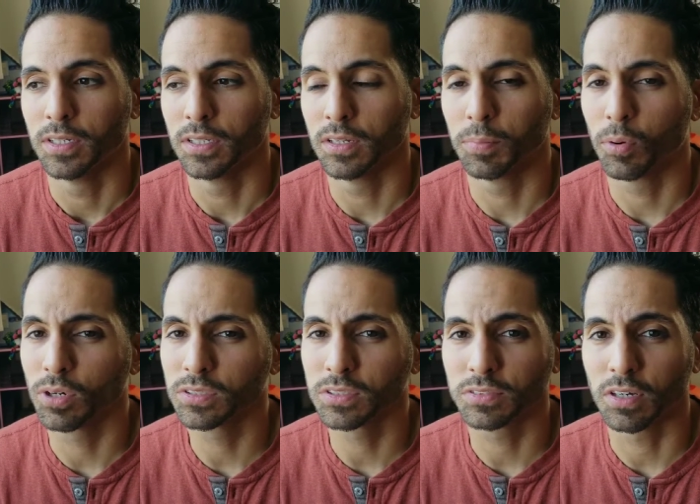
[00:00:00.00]
the
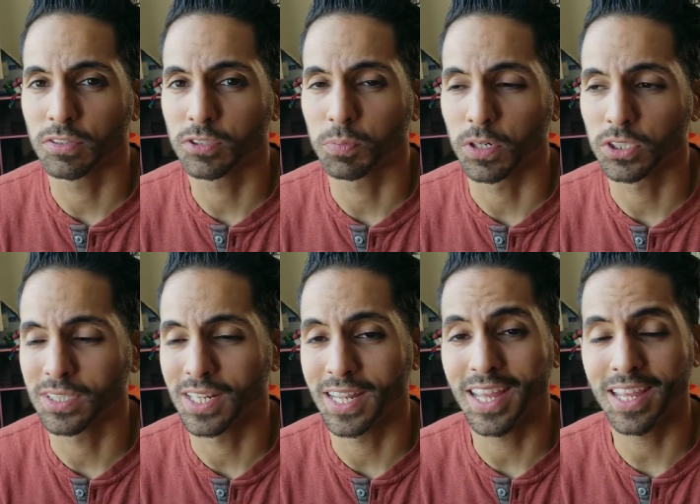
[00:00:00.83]
importance of
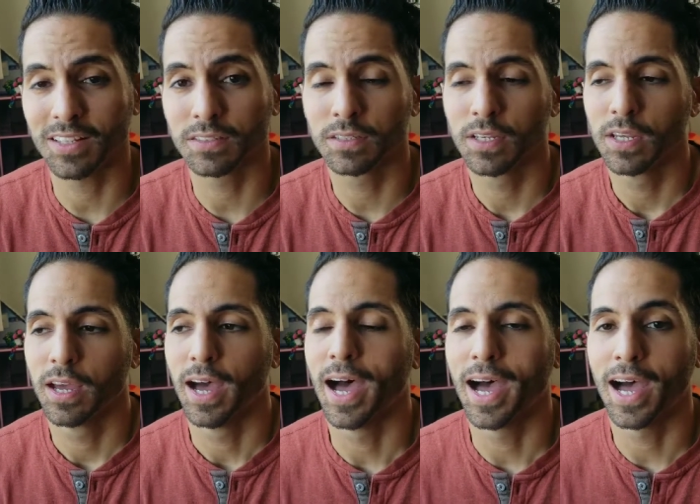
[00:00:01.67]
self-expression, and
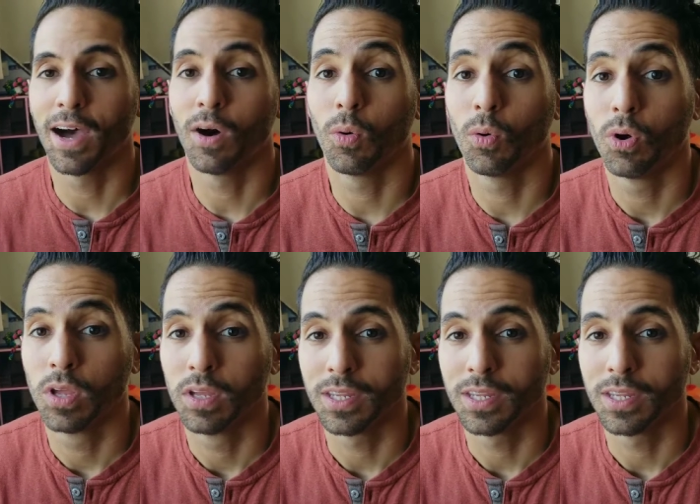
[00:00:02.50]
how